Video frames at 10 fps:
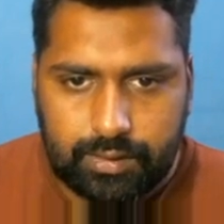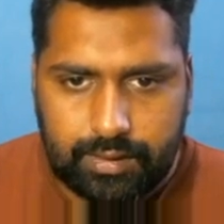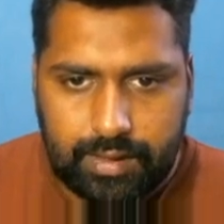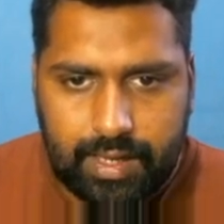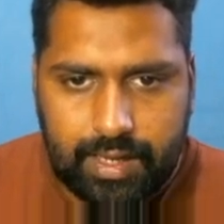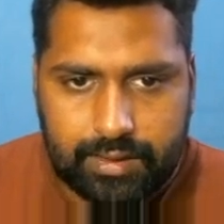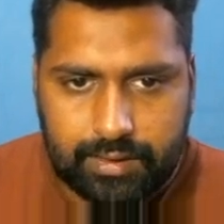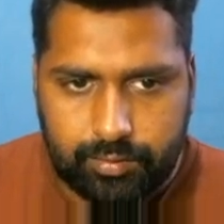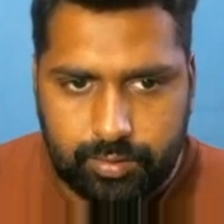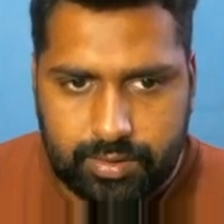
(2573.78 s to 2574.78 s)
tan
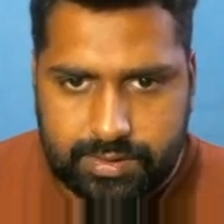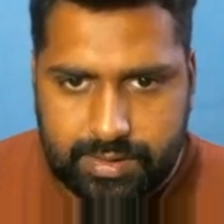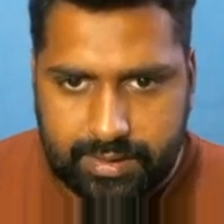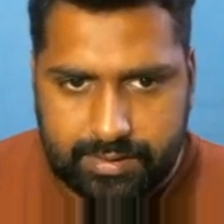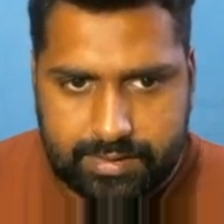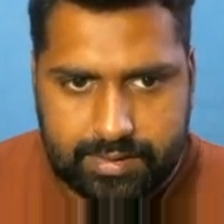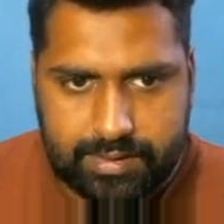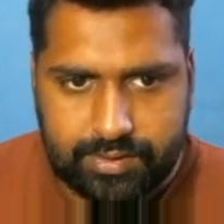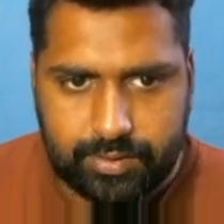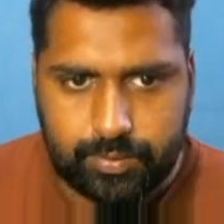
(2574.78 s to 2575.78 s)
inverse x
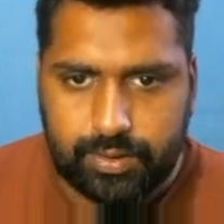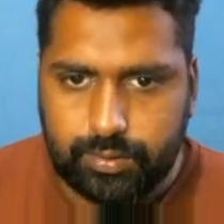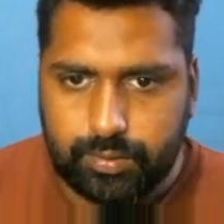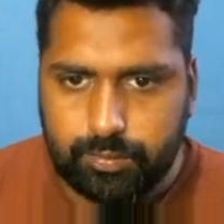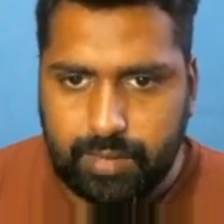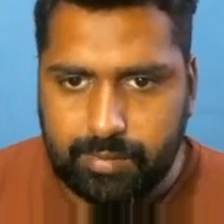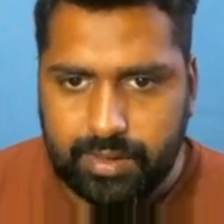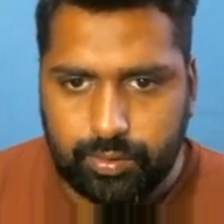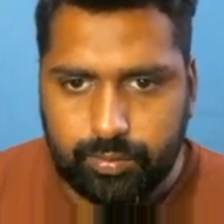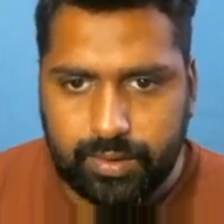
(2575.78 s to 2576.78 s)
is equal to pi by
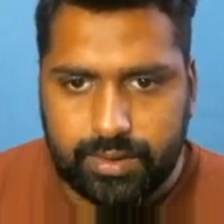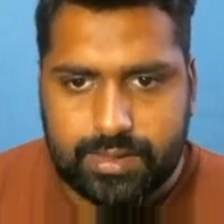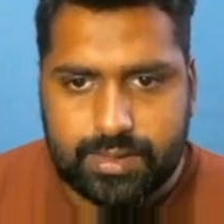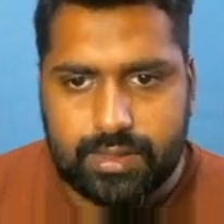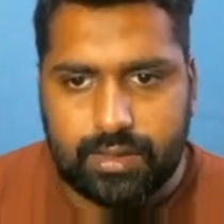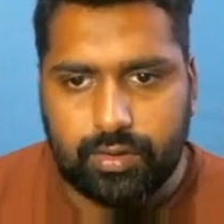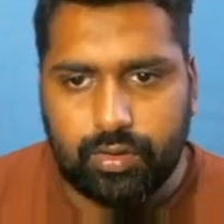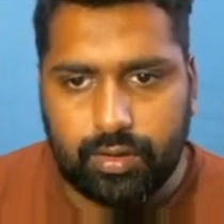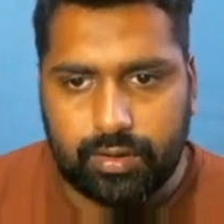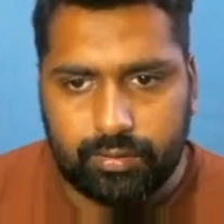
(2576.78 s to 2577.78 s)
2 minus
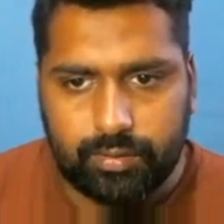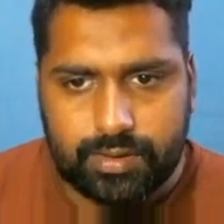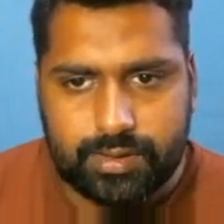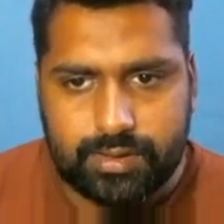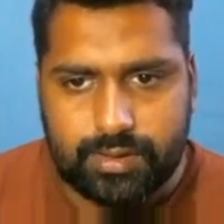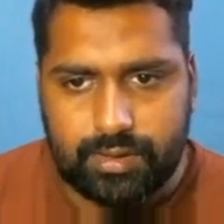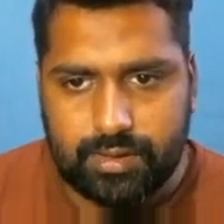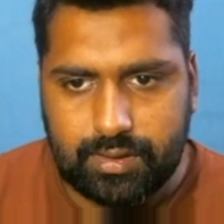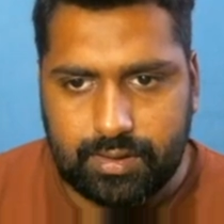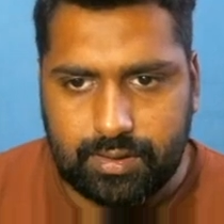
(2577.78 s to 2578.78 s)
cot inverse.
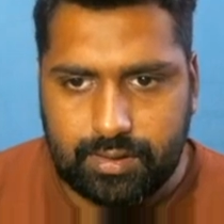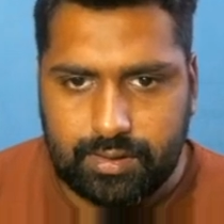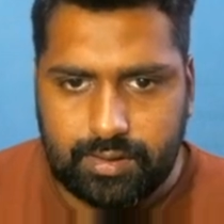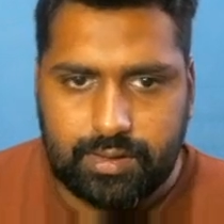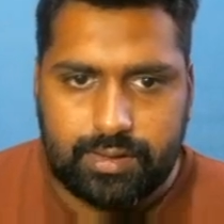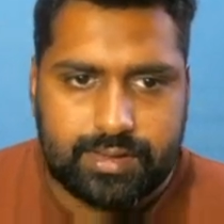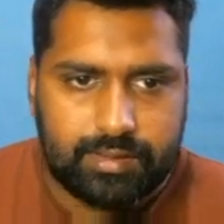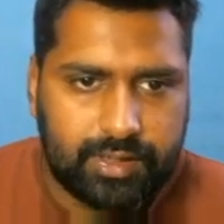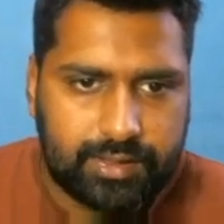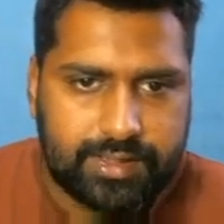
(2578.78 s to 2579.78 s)

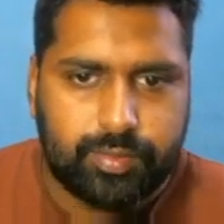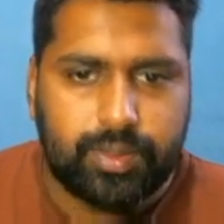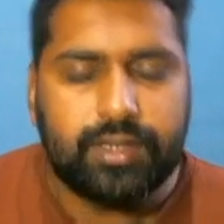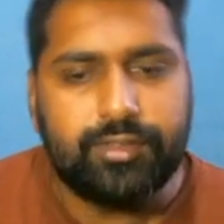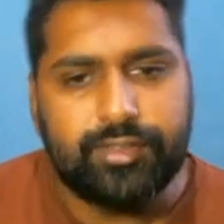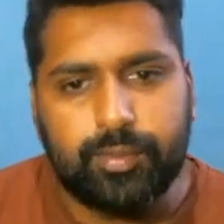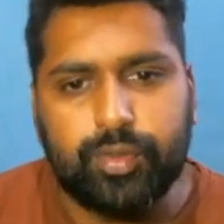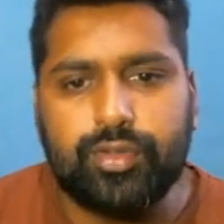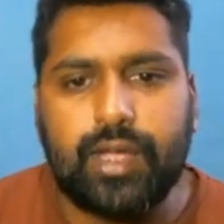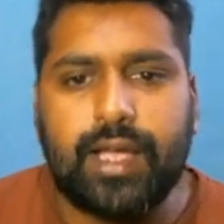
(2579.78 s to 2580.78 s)
Similarly, this one, if
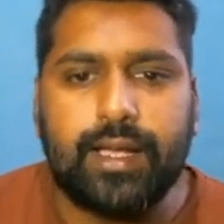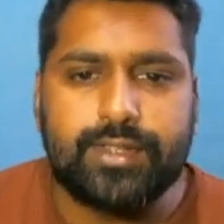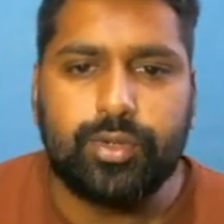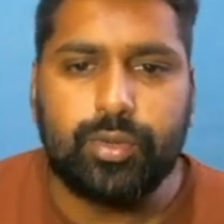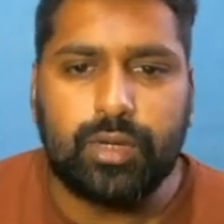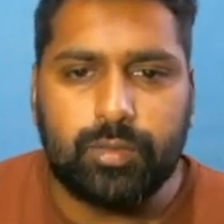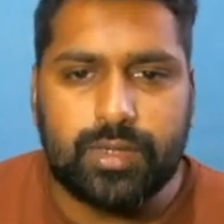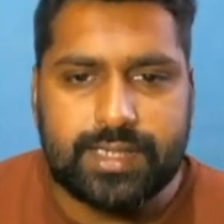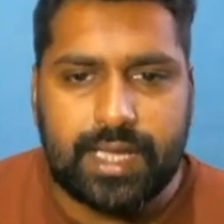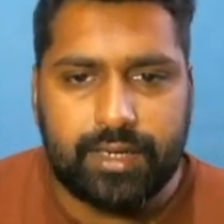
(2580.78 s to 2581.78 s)
suppose I ask you to
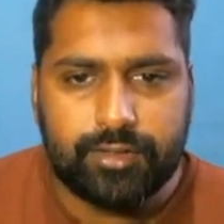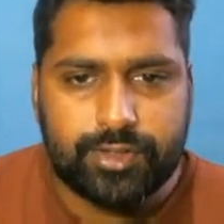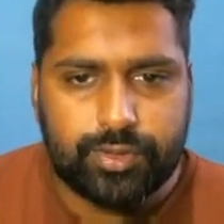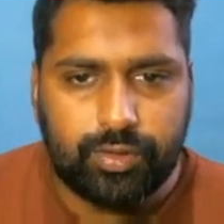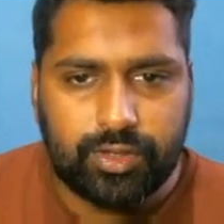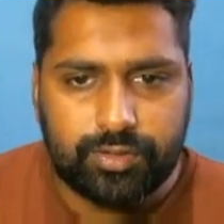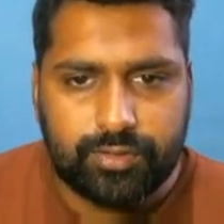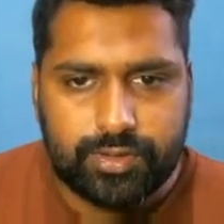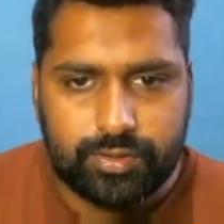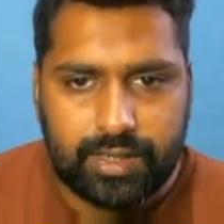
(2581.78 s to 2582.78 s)
convert sine inverse to cos
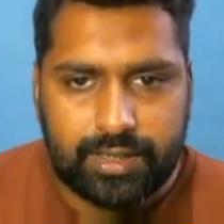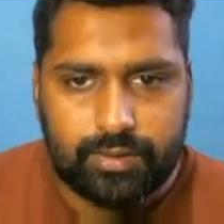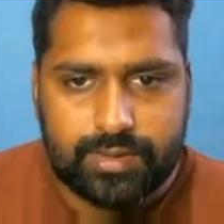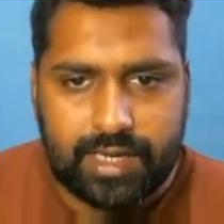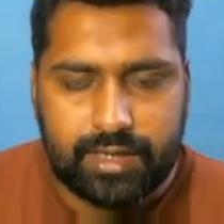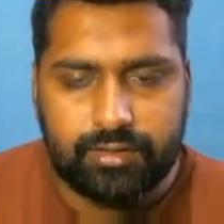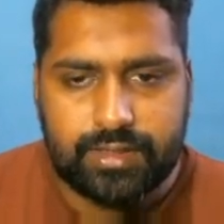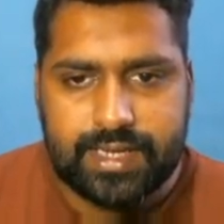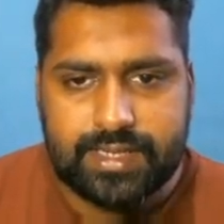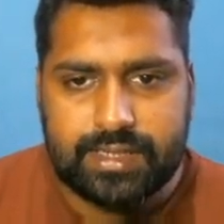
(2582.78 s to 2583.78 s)
inverse, you write down sine
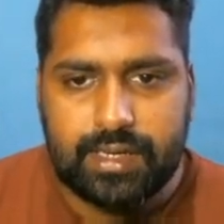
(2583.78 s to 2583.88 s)
inverse as